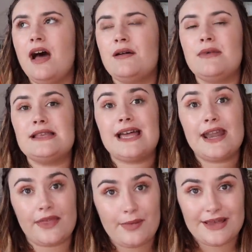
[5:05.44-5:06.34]
Um,
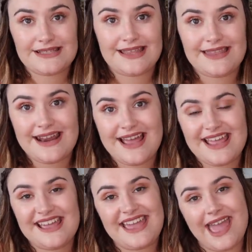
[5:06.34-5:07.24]
another person that
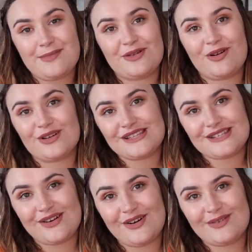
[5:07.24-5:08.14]
I came
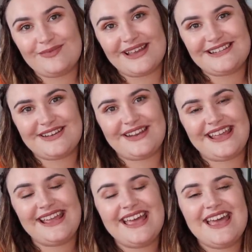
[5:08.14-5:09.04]
across on my
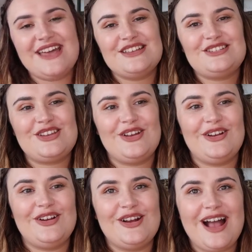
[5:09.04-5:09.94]
journey
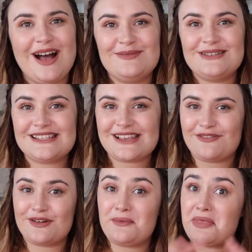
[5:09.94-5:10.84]
to um,
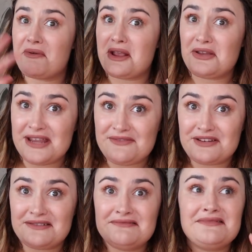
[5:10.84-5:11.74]
discovering whether I could
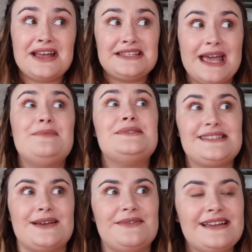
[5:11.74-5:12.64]
even attempt
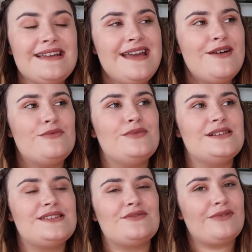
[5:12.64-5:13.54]
sewing
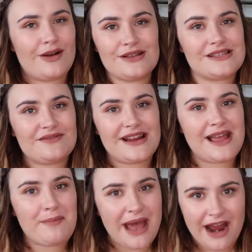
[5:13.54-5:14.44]
was
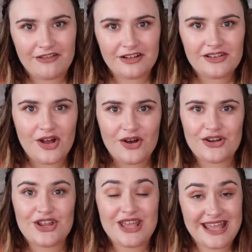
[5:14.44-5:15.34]
Rosery Apparel
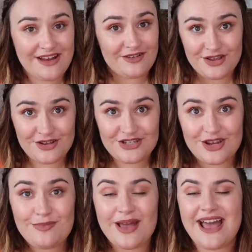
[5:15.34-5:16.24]
on here on
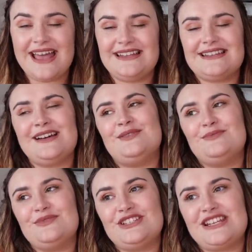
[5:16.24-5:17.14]
YouTube and
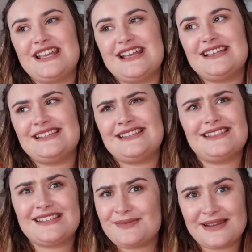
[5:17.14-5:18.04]
um, she is
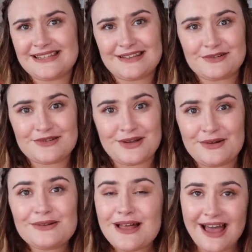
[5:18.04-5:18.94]
the sweetest little
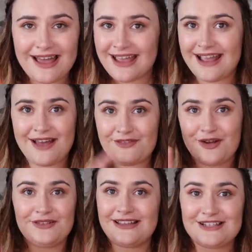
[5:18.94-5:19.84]
soul. I have
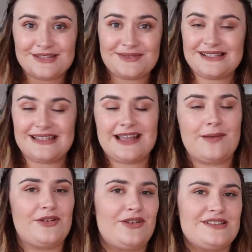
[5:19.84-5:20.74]
only just recently
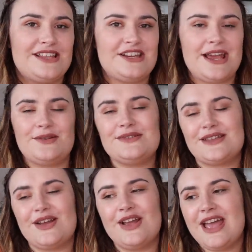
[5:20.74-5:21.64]
come across her channel
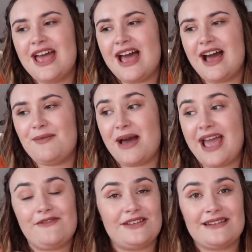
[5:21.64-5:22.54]
so um, I
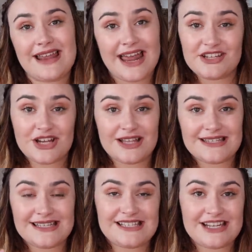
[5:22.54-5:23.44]
haven't had a
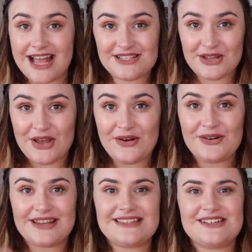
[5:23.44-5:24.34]
chance to chat to her
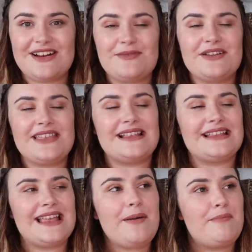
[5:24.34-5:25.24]
on Instagram or anything
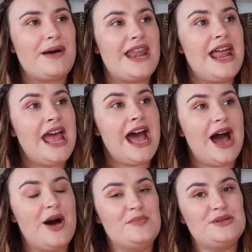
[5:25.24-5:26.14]
like that but
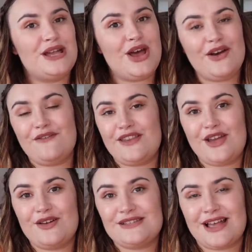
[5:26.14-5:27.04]
um, her
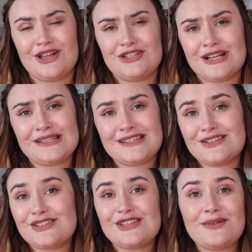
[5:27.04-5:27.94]
videos are
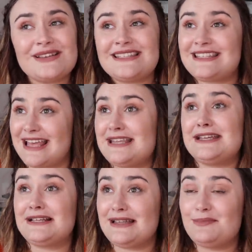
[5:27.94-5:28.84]
just so
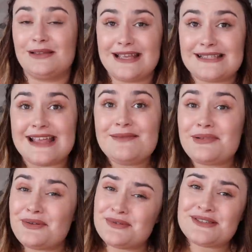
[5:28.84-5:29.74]
aesthetically pleasing
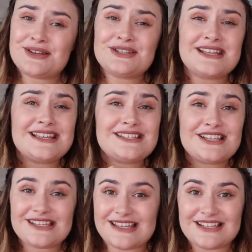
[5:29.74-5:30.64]
but also she is
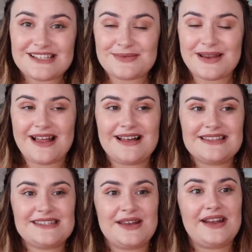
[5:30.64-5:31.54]
just such a
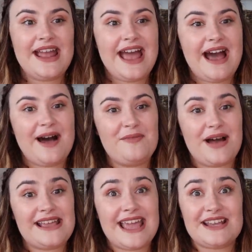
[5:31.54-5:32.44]
sweetheart so um,
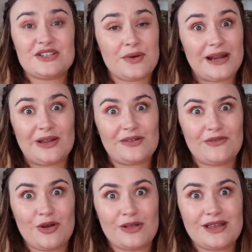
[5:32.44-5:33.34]
I gained quite a lot
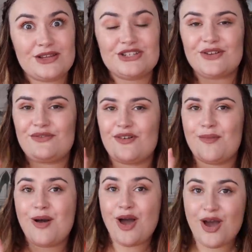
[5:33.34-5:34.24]
of knowledge
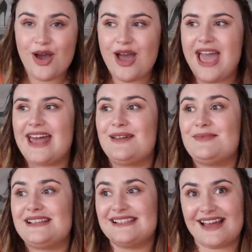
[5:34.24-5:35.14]
from her and I'm
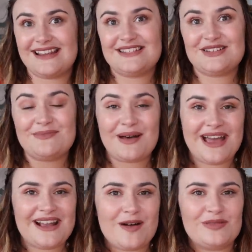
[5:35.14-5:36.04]
excited to
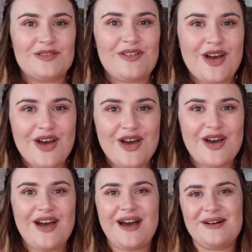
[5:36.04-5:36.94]
buy a couple of
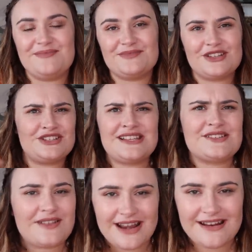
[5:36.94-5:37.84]
her because um, she's
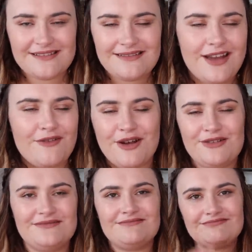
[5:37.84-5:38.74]
created her
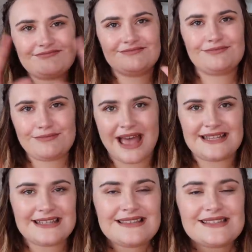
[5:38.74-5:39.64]
own
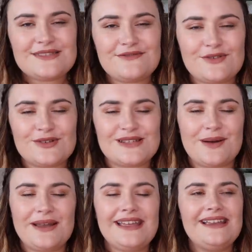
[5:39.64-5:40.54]
patterns for
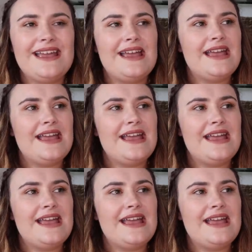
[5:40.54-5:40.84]
sewing.